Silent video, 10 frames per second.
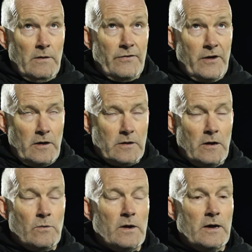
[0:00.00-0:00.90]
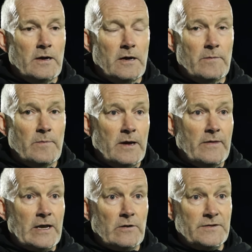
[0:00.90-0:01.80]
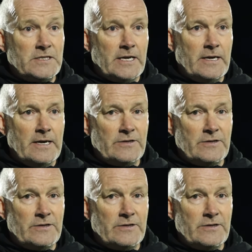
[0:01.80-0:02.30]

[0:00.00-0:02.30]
third goal, and then obviously